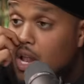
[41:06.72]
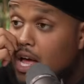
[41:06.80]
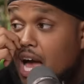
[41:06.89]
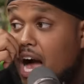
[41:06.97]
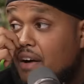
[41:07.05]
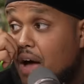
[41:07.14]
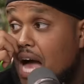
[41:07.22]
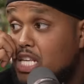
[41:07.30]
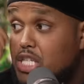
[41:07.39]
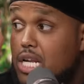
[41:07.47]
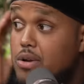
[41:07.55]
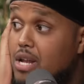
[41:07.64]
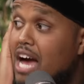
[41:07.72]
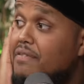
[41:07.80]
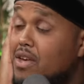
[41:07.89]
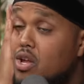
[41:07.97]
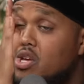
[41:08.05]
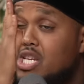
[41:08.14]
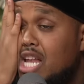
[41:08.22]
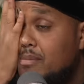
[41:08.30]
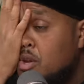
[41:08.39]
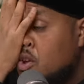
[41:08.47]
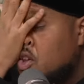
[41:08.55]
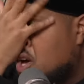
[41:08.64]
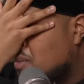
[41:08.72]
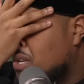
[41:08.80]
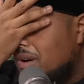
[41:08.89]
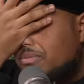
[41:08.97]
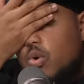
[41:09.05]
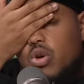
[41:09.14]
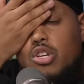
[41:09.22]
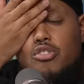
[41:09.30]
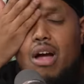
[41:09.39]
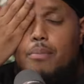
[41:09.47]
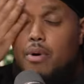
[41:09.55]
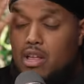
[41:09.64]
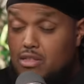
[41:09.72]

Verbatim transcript: You, like, yeah, I, I, generally, I think you lot should let me know in the comments if I'm talking crap.